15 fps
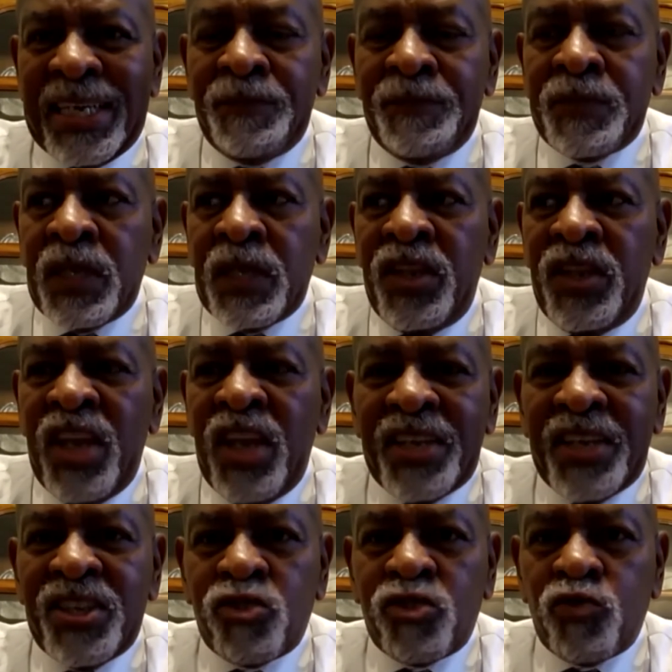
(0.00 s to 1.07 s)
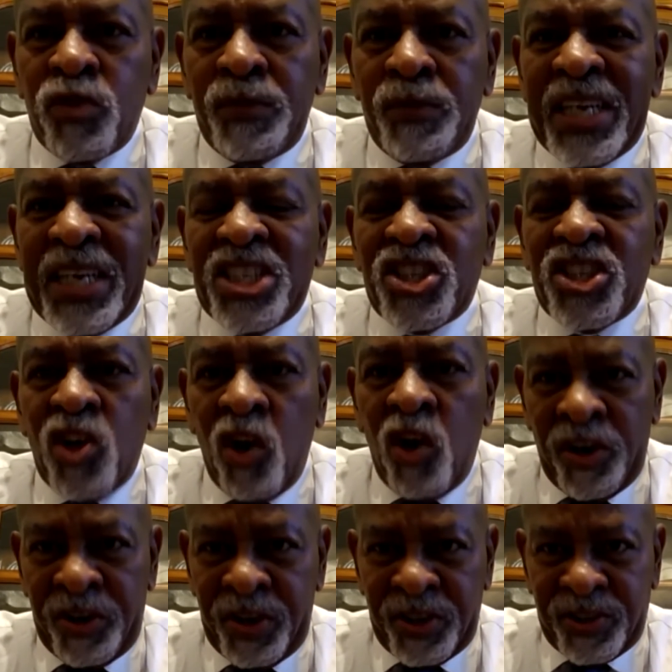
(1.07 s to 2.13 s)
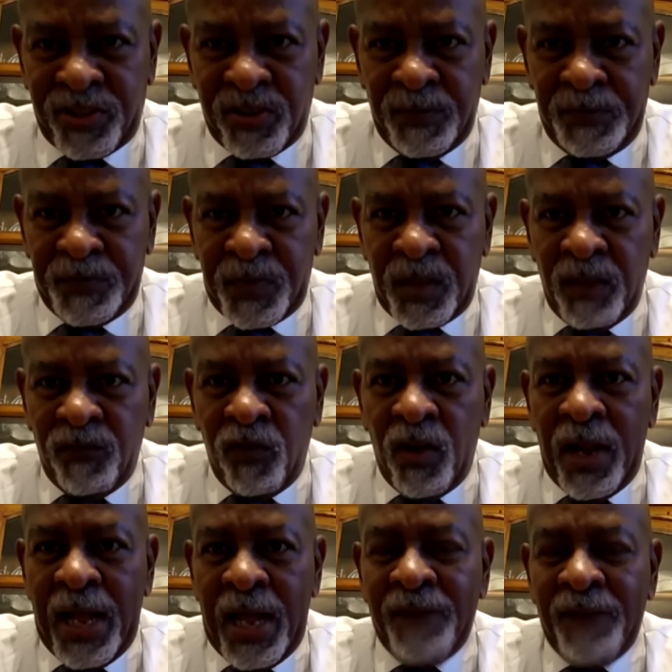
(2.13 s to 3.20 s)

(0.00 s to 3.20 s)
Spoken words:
non-discrimination ordinance for African